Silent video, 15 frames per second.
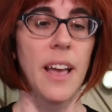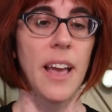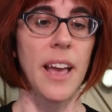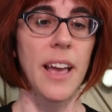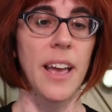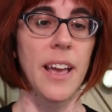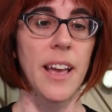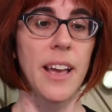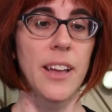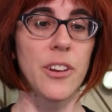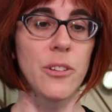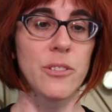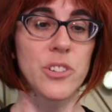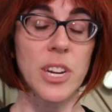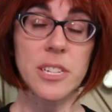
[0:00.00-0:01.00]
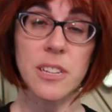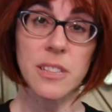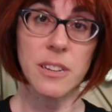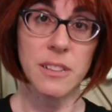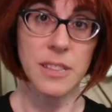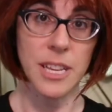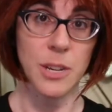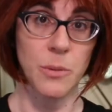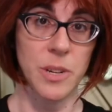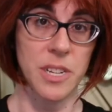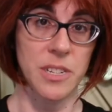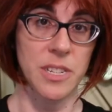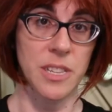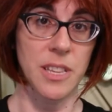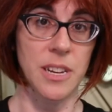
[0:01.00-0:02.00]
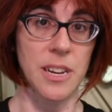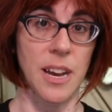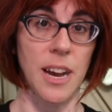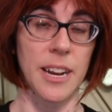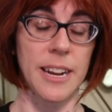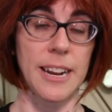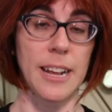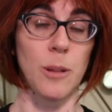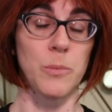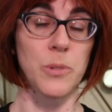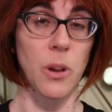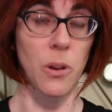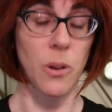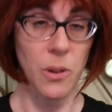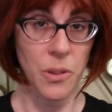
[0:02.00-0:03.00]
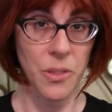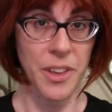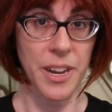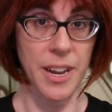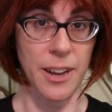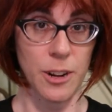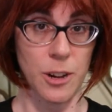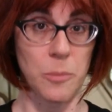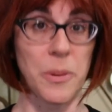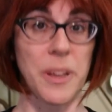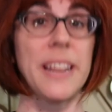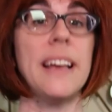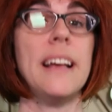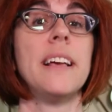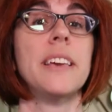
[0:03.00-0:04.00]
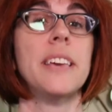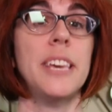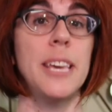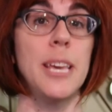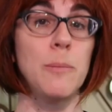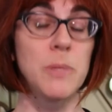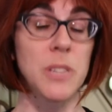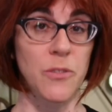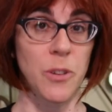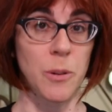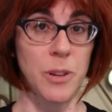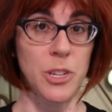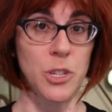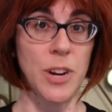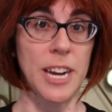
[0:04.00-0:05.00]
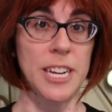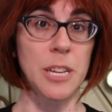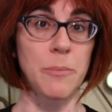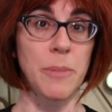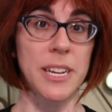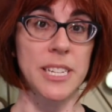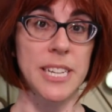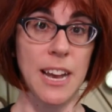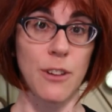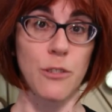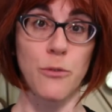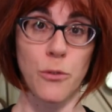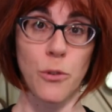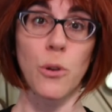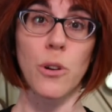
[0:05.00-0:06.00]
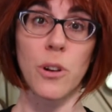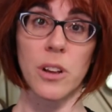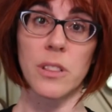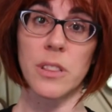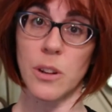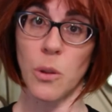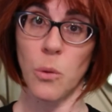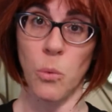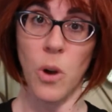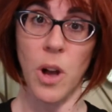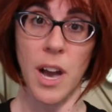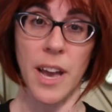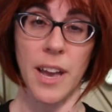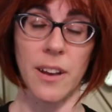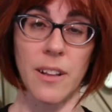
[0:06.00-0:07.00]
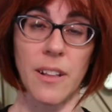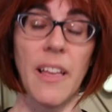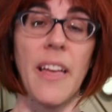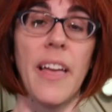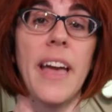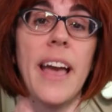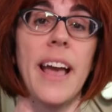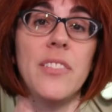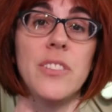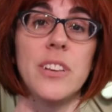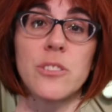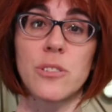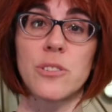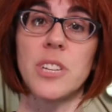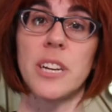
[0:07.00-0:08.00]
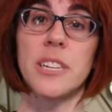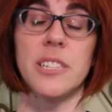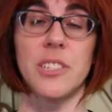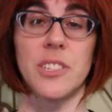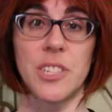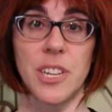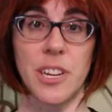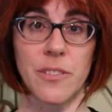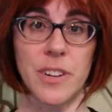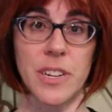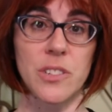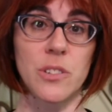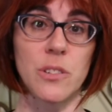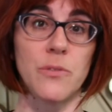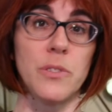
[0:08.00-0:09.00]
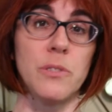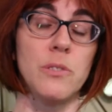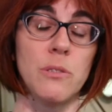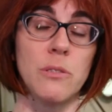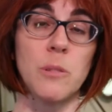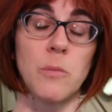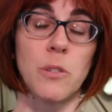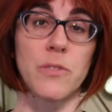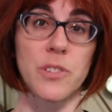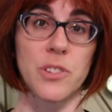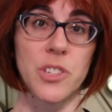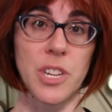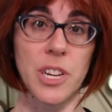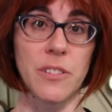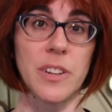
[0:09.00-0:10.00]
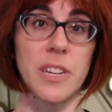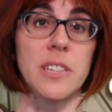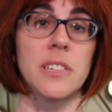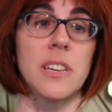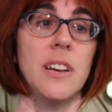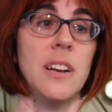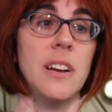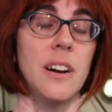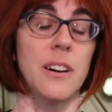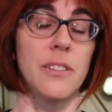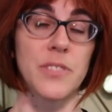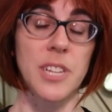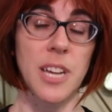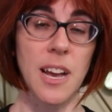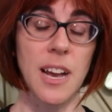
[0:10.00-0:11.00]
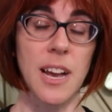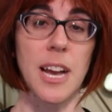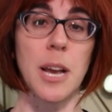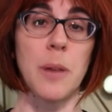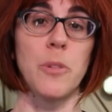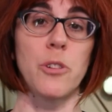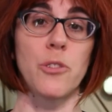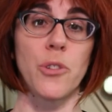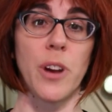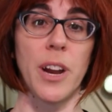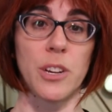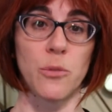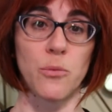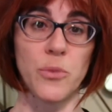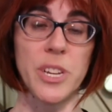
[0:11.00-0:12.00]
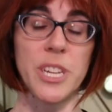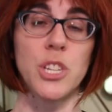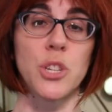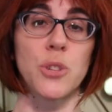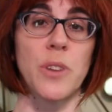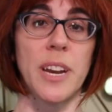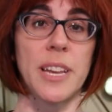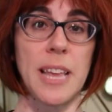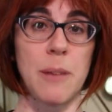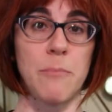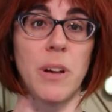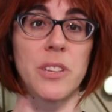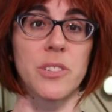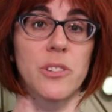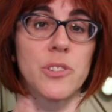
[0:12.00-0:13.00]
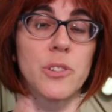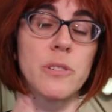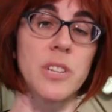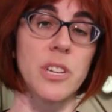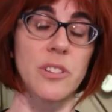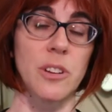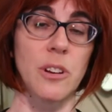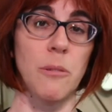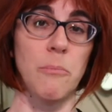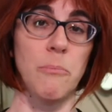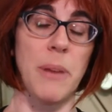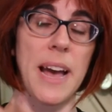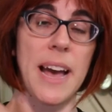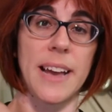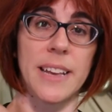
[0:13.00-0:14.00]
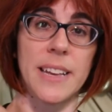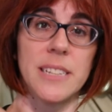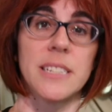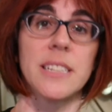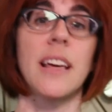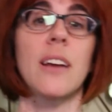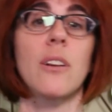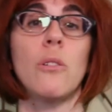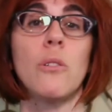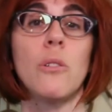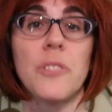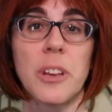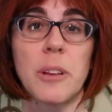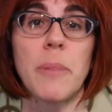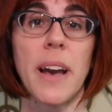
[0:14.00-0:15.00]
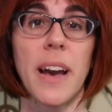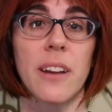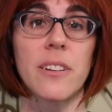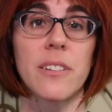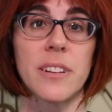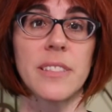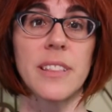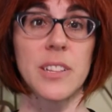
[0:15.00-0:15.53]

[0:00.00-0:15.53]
And you inject a little liquid into the knot. It helps hold the knot open, keeps it from contracting back down for a little while. And these are done in series. So if you do them over series of time, you're trying to retrain that muscle so it doesn't go back into that holding pattern.